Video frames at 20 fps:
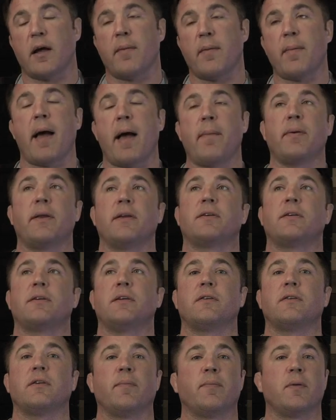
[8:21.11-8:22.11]
I'm happy to
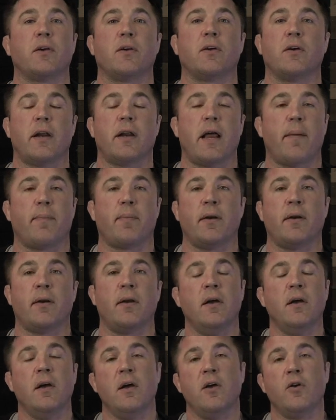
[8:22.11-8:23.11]
see something good
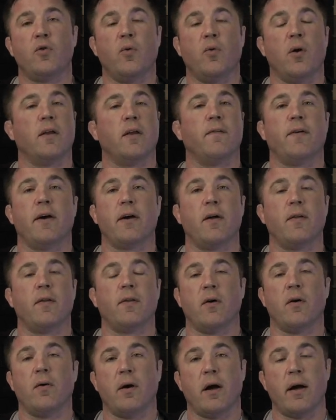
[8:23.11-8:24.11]
happen to Oliveira,
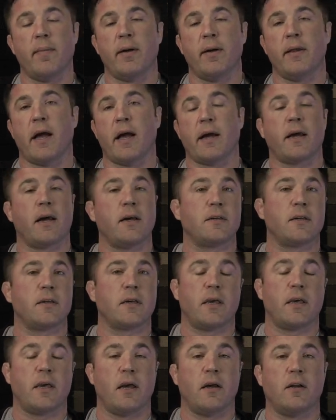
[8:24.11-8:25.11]
though. I mean, that guy's
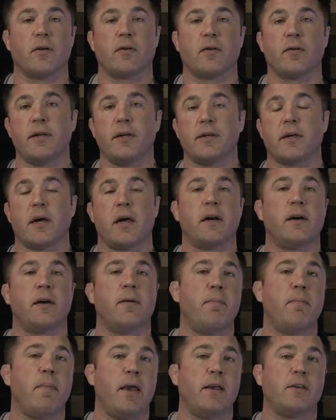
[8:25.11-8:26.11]
a killer. He's got an
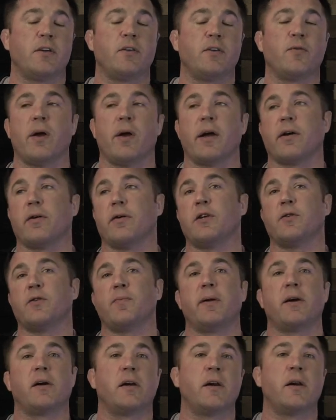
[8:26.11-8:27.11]
amazing record. He's
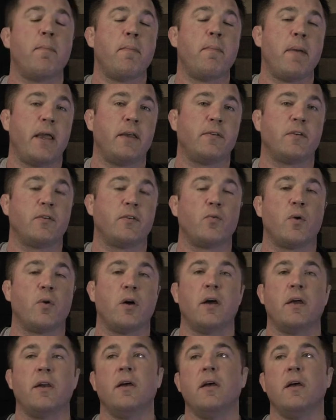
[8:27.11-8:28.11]
been on an amazing
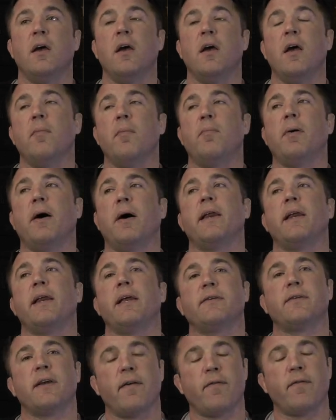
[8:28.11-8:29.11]
run, but
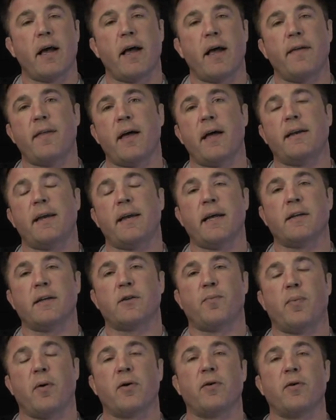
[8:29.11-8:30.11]
he's never had that
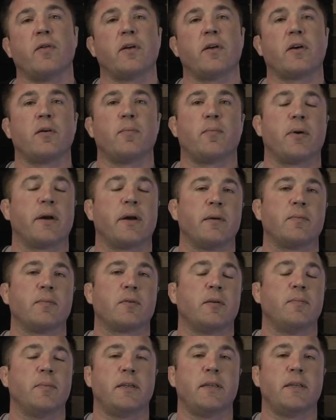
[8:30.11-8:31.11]
dance partner that could bring him
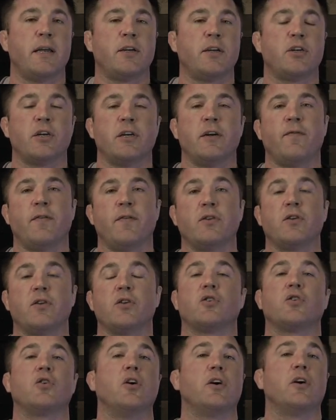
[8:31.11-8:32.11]
some attention. If he's
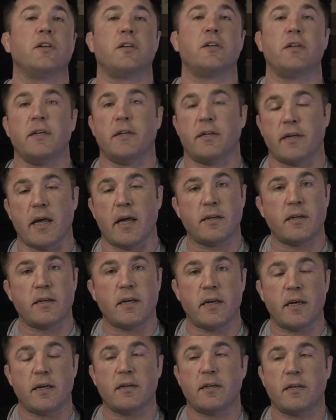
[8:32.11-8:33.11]
as good as he says
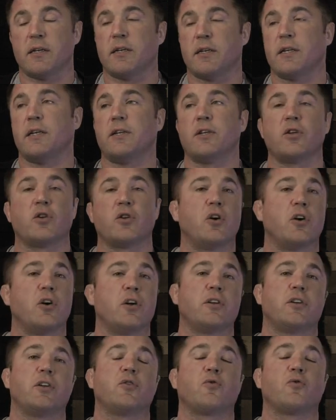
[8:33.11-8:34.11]
he is, if he's as
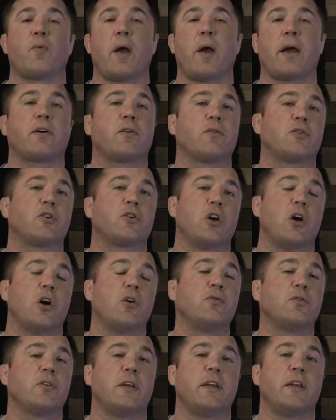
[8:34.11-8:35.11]
good as his record
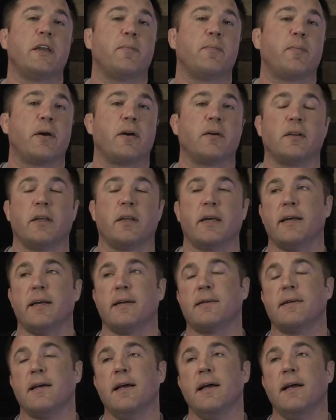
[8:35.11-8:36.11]
shows that he apparently
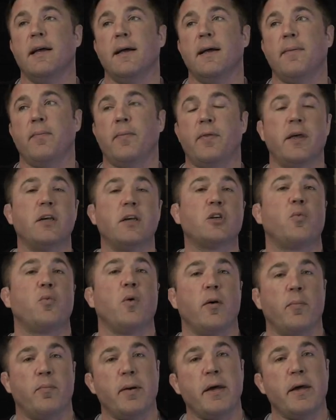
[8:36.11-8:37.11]
is, this
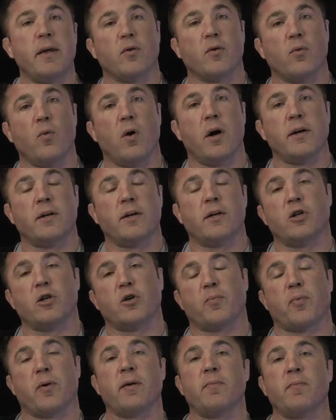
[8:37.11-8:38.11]
will be the one to
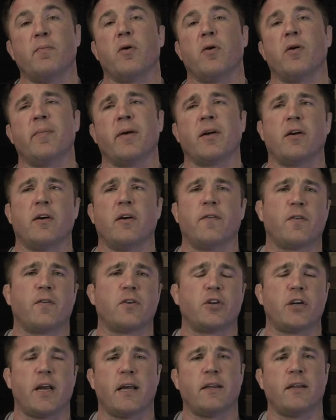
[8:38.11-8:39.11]
springboard. I mean, good
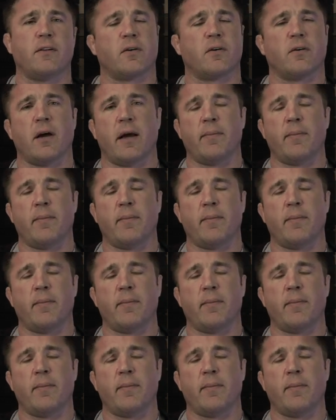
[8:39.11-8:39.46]
for Chandler.